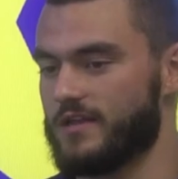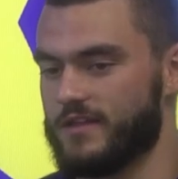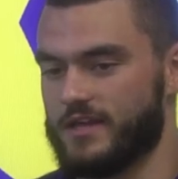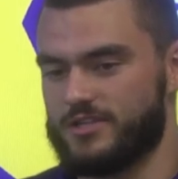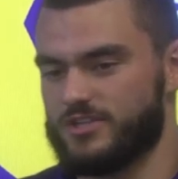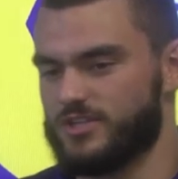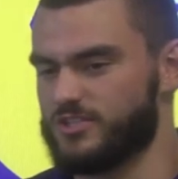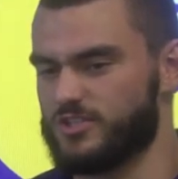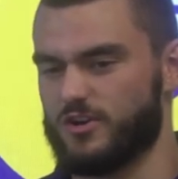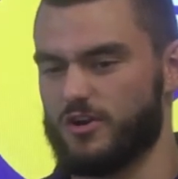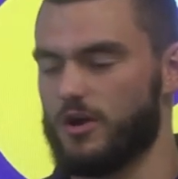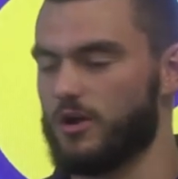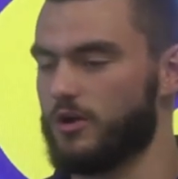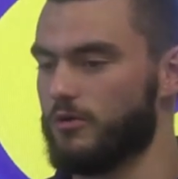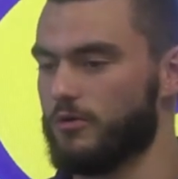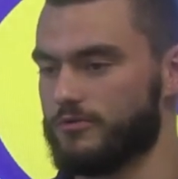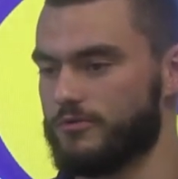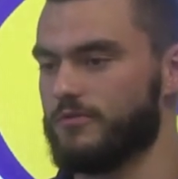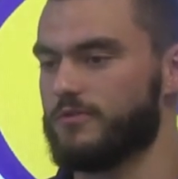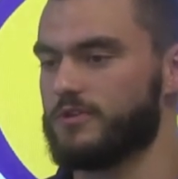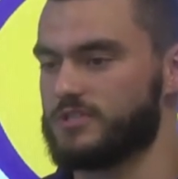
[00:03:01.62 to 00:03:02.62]
you that just are all
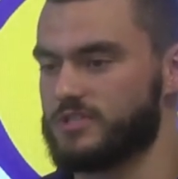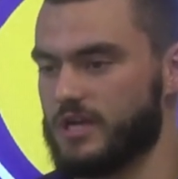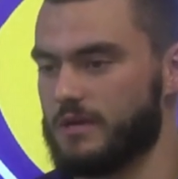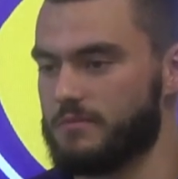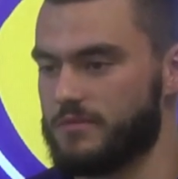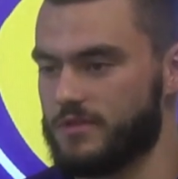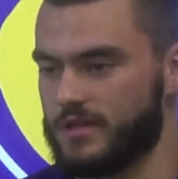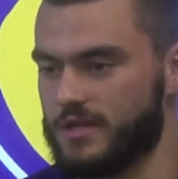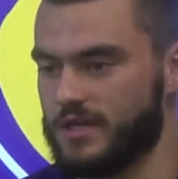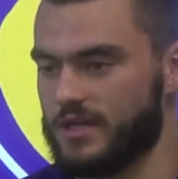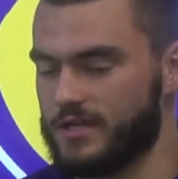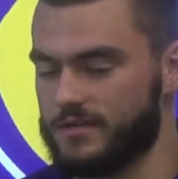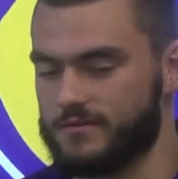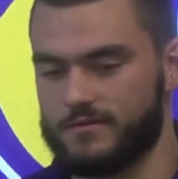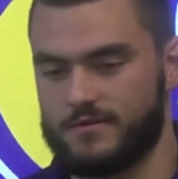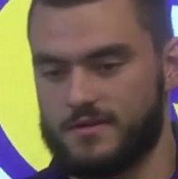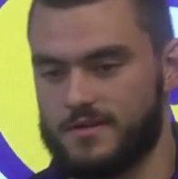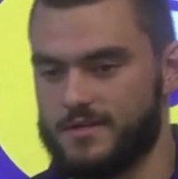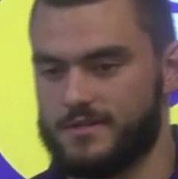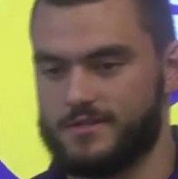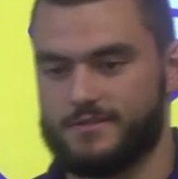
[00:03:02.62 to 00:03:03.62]
going through the same thing,
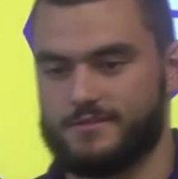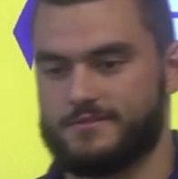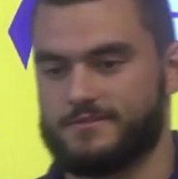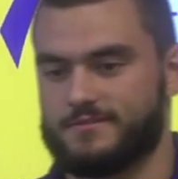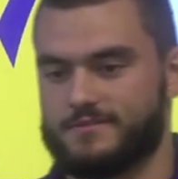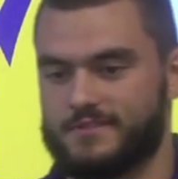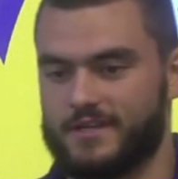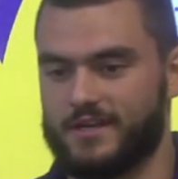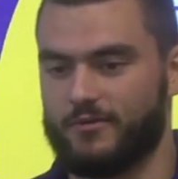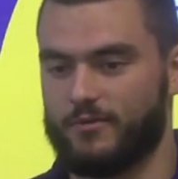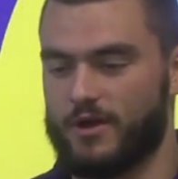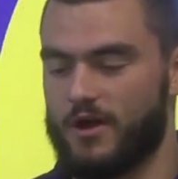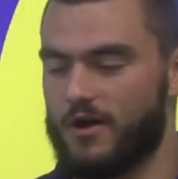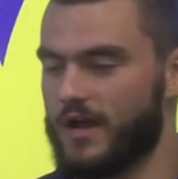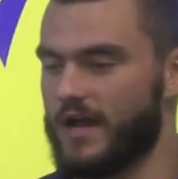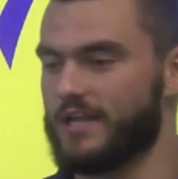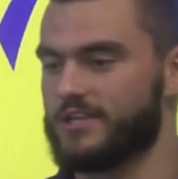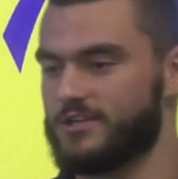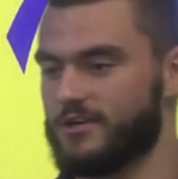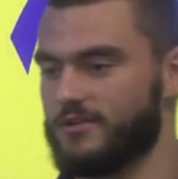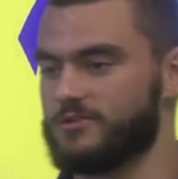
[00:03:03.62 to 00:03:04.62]
and you know, we all
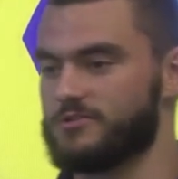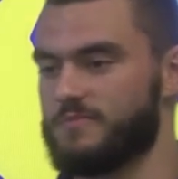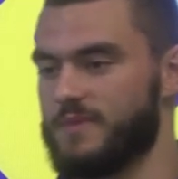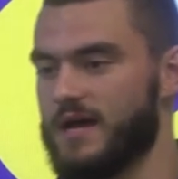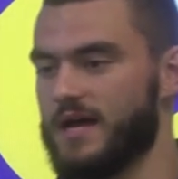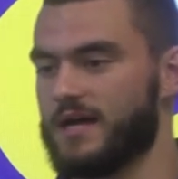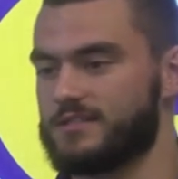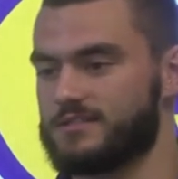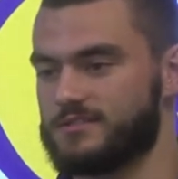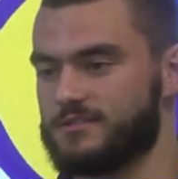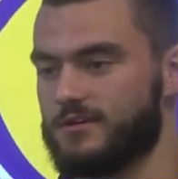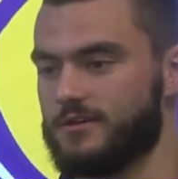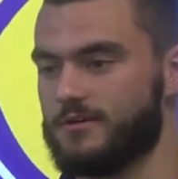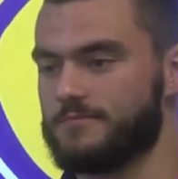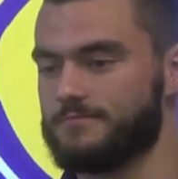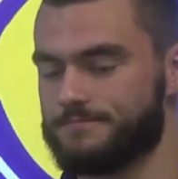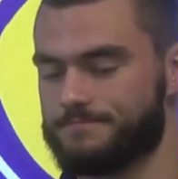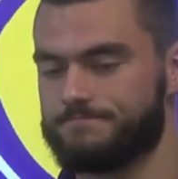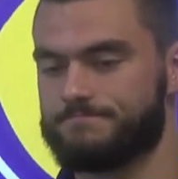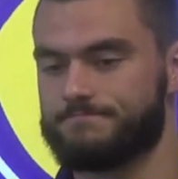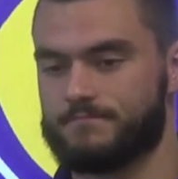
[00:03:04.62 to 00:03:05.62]
got each other's back, So
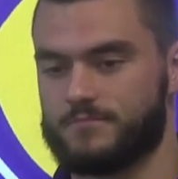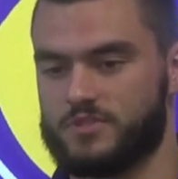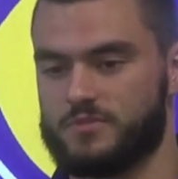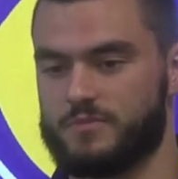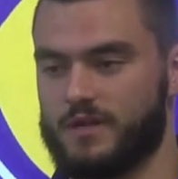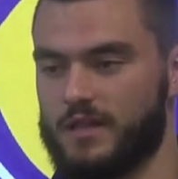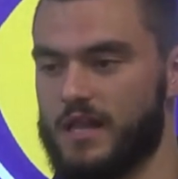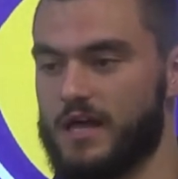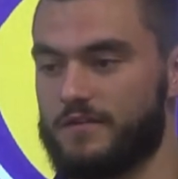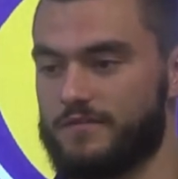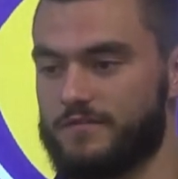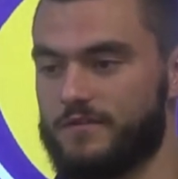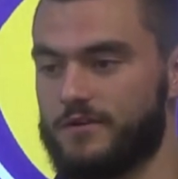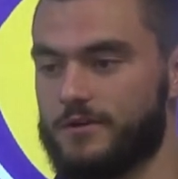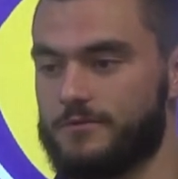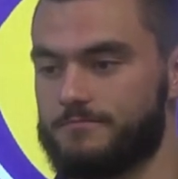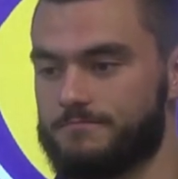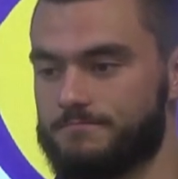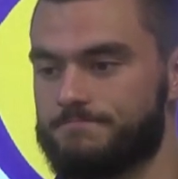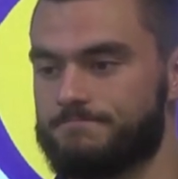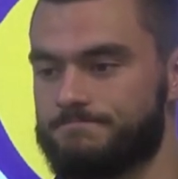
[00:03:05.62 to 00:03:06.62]
it's been a lot of
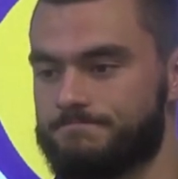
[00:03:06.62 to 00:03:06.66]
fun.